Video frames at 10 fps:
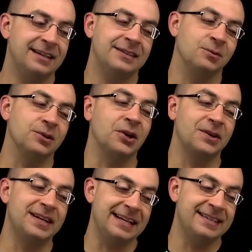we're going
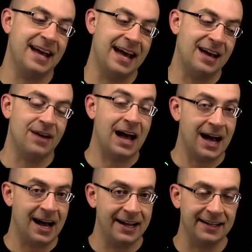to need to have
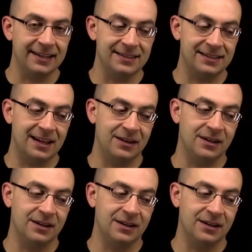I instead